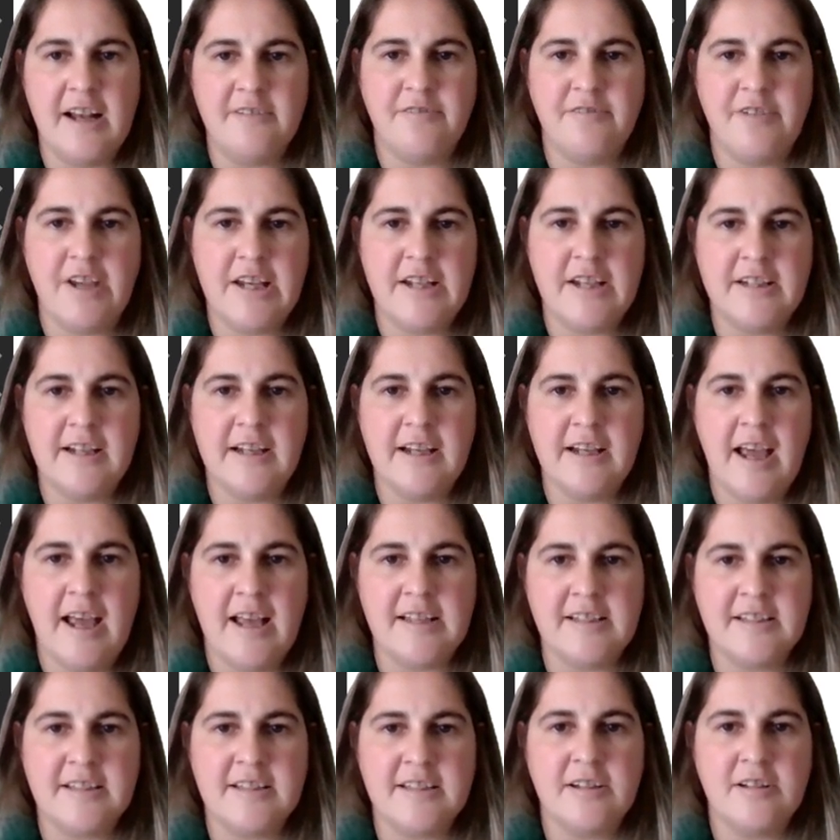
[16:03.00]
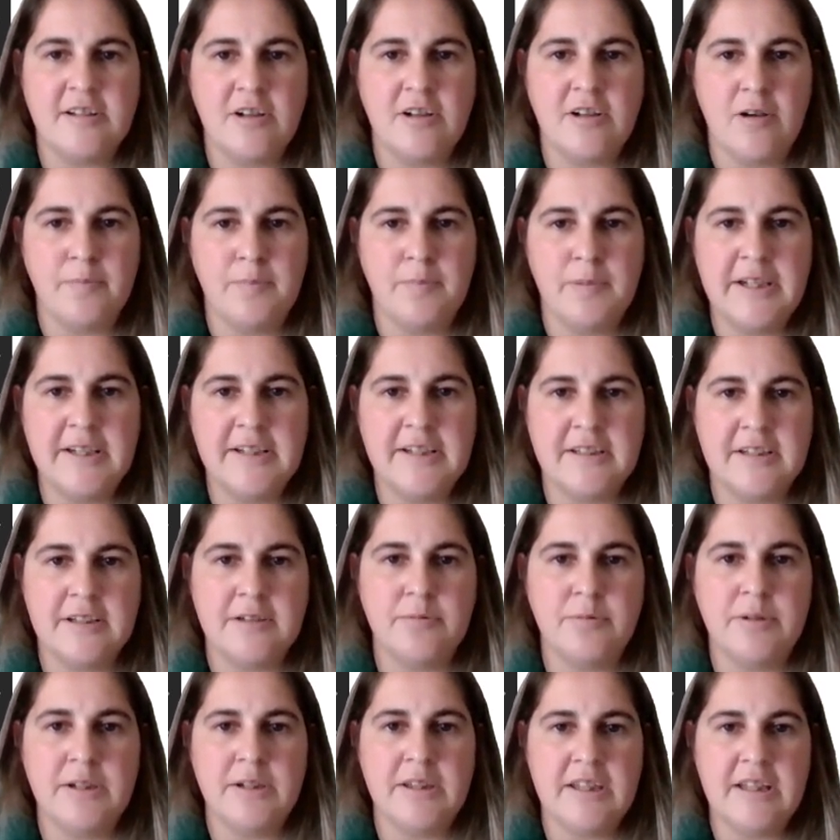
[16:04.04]
that vendor has
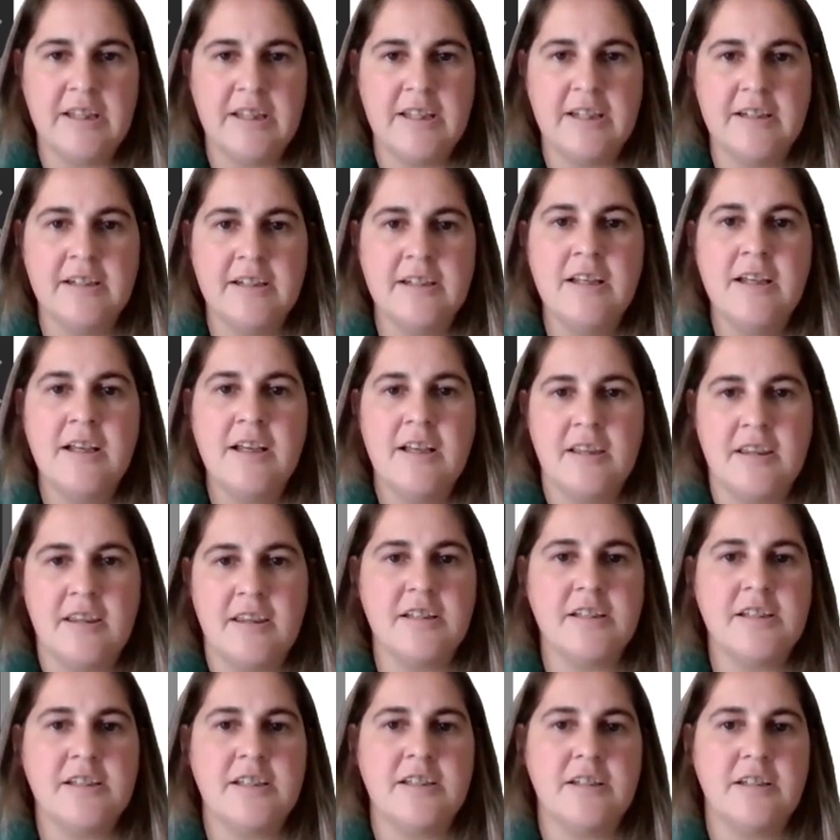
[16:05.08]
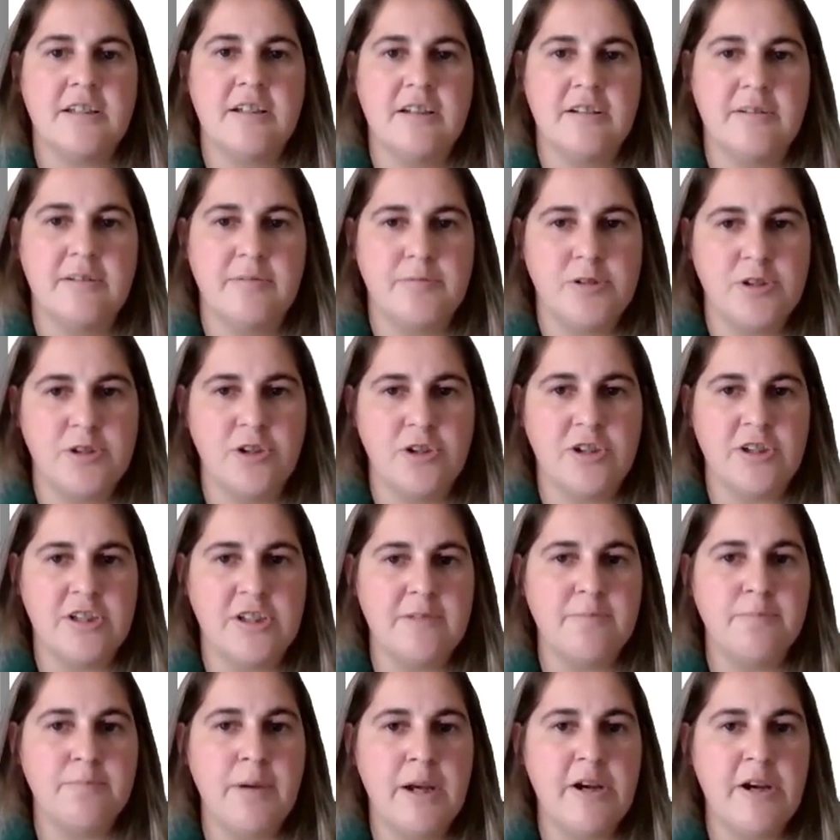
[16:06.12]
completed within this
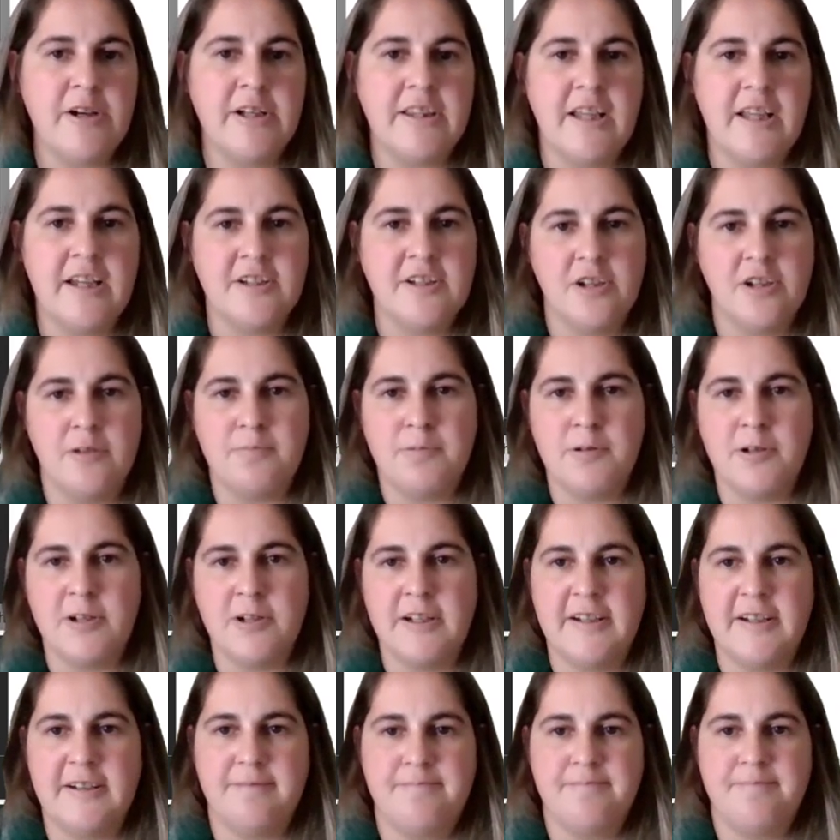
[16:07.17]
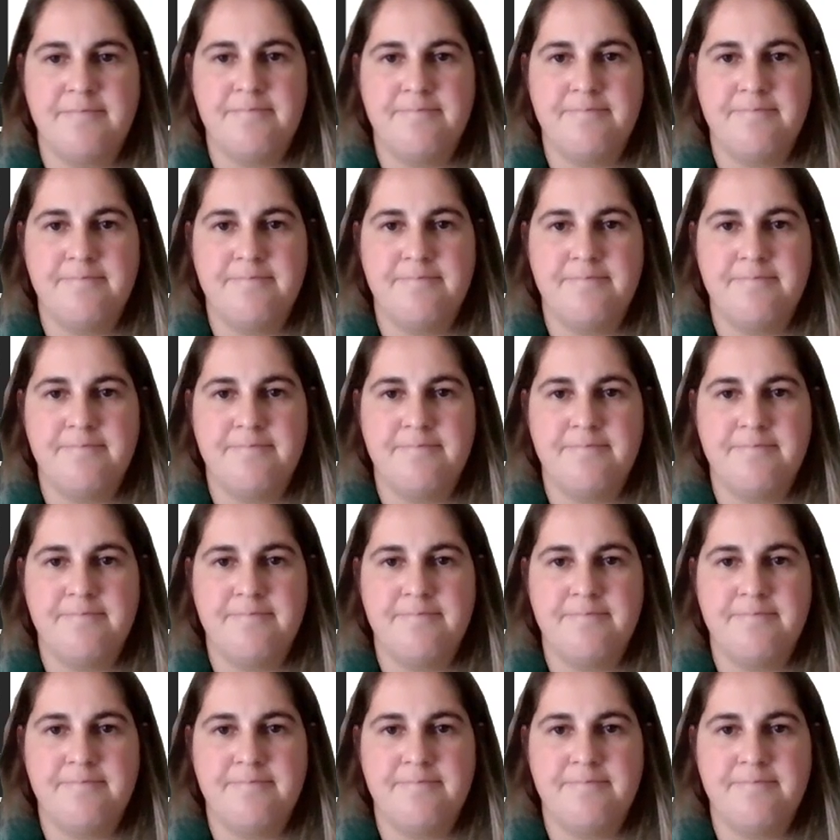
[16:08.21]
certain period that you're pulling.